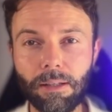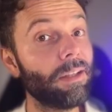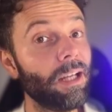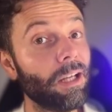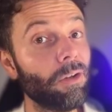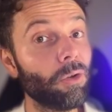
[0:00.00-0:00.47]

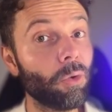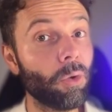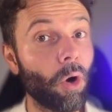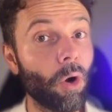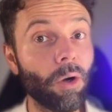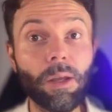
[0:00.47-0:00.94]
take too
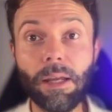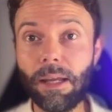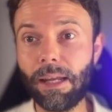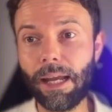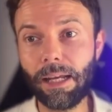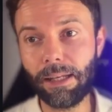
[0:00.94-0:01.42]

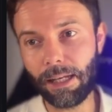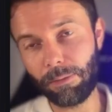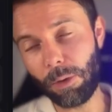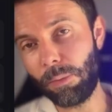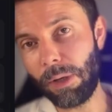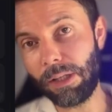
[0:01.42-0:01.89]
long, and
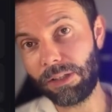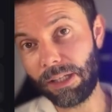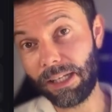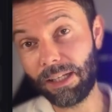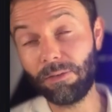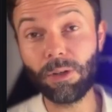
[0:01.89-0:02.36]
never reach
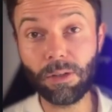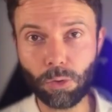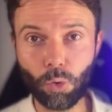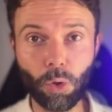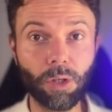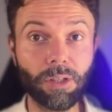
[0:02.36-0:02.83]
the level of
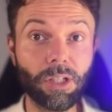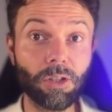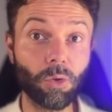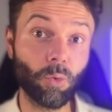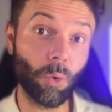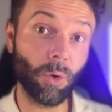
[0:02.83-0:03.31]
quality
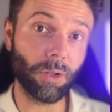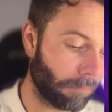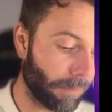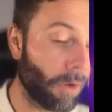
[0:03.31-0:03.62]
you want.